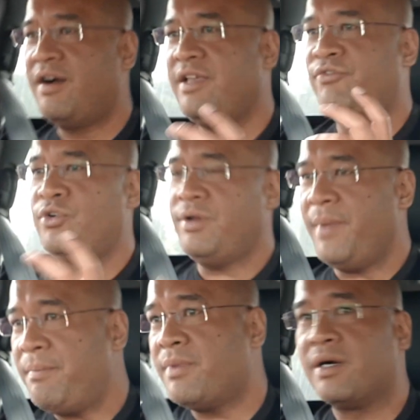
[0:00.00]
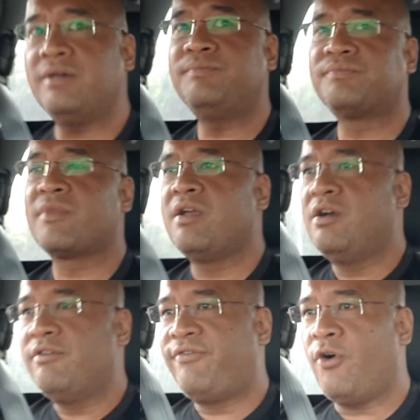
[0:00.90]
If you remember,
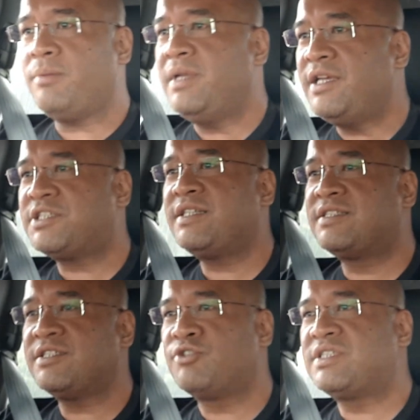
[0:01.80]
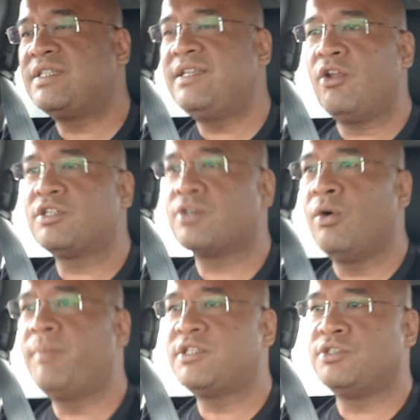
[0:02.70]
Ford Malaysia has just recently launched a
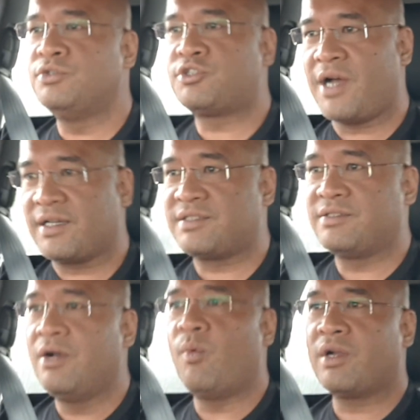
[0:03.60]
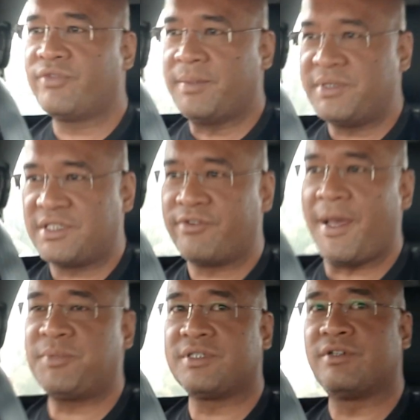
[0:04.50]
whole bunch of new trucks. One of them is the
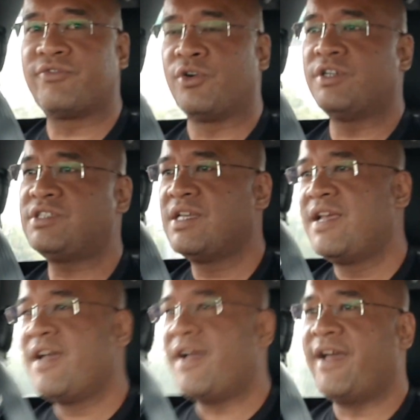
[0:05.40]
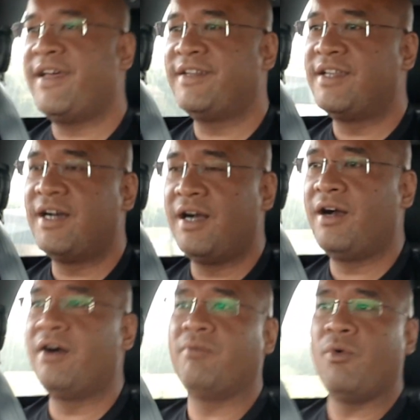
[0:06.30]
Raptor, of course, and
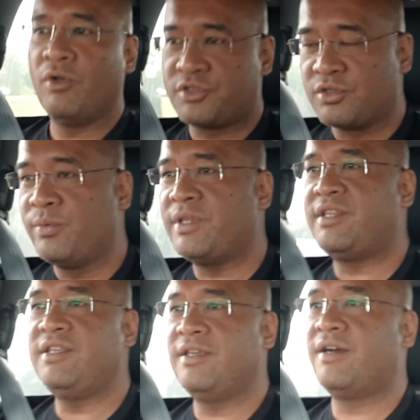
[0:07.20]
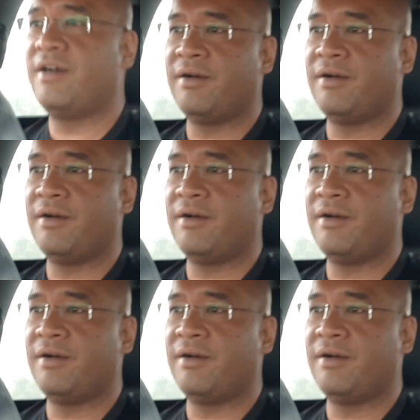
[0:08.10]
also with the